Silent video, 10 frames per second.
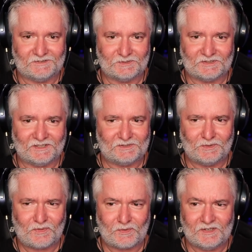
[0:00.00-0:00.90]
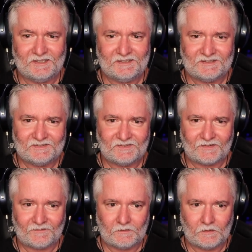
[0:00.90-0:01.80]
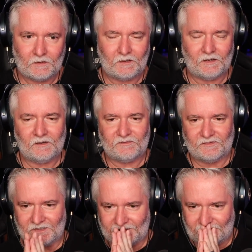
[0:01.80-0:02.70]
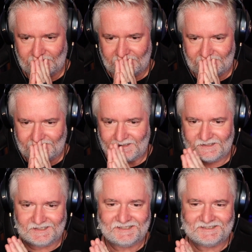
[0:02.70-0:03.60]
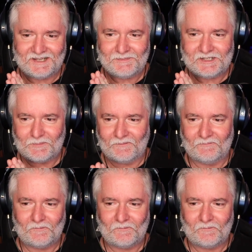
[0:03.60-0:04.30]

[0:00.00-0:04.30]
It was like two or three? Oh, fuck. God damn it.